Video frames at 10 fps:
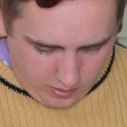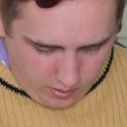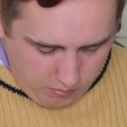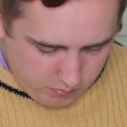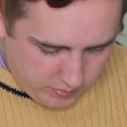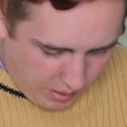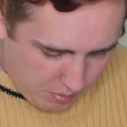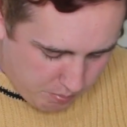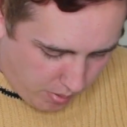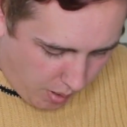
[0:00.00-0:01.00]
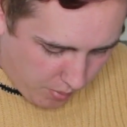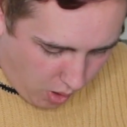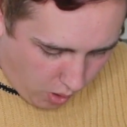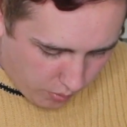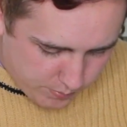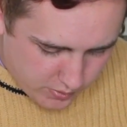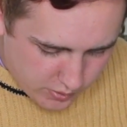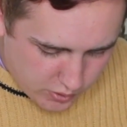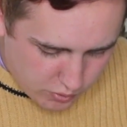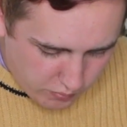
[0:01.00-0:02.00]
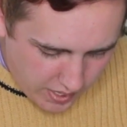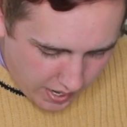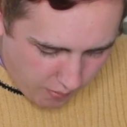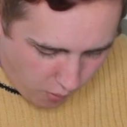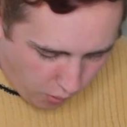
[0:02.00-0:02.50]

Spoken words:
Oh, that one popped straight out.